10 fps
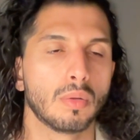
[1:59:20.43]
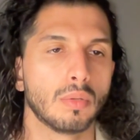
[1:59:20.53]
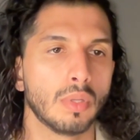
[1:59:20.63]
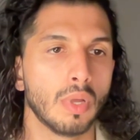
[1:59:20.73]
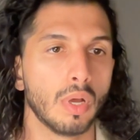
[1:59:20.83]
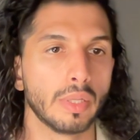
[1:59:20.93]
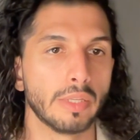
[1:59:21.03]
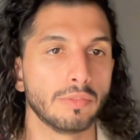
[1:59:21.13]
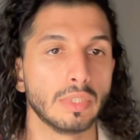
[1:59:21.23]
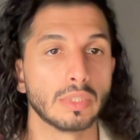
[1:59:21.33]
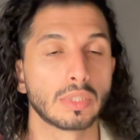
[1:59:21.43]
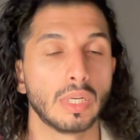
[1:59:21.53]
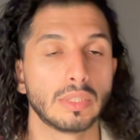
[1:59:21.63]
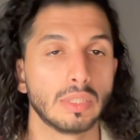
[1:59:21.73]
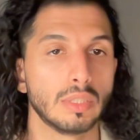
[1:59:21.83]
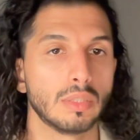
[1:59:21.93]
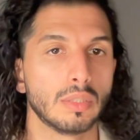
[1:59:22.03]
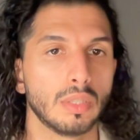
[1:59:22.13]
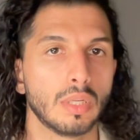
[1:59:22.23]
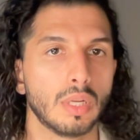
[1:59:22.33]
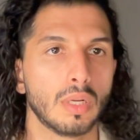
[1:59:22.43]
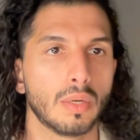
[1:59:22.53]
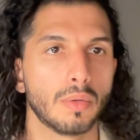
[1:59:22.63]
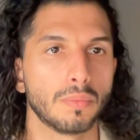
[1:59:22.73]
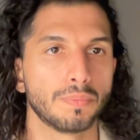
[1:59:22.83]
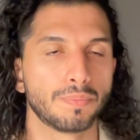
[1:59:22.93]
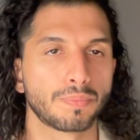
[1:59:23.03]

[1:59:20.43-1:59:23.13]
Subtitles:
law that we discuss um,